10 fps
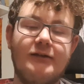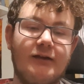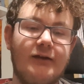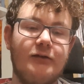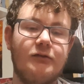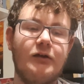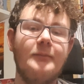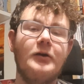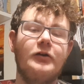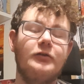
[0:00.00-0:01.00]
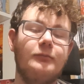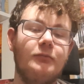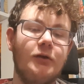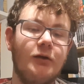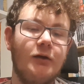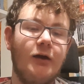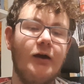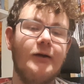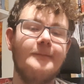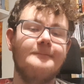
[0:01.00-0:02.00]
Is like, come home,
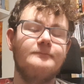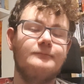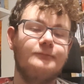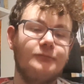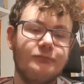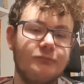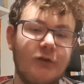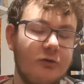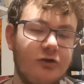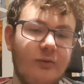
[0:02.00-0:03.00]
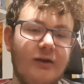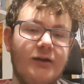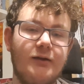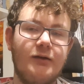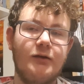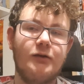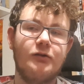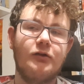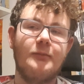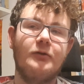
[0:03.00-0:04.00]
don't do it,
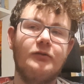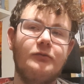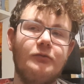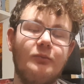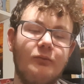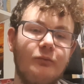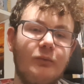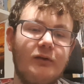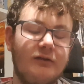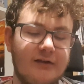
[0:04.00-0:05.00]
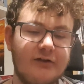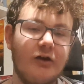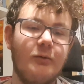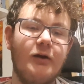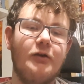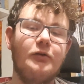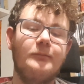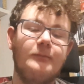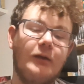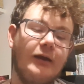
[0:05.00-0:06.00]
come on, just go
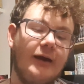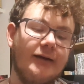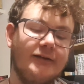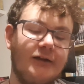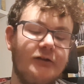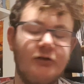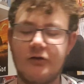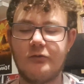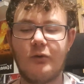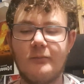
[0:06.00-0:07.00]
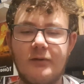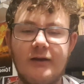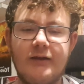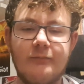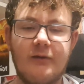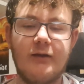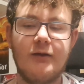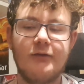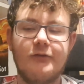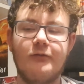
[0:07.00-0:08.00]
home. And he's like, no, he won't believe me.
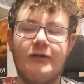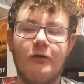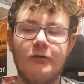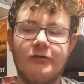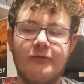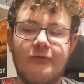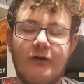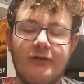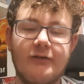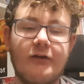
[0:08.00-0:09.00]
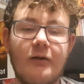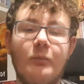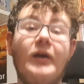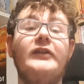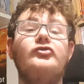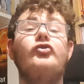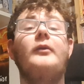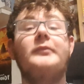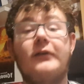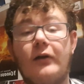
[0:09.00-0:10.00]
So then Hodoka finds the gun where he
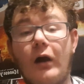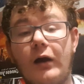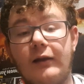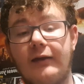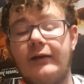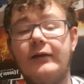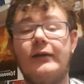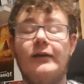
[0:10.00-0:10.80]
dropped it earlier.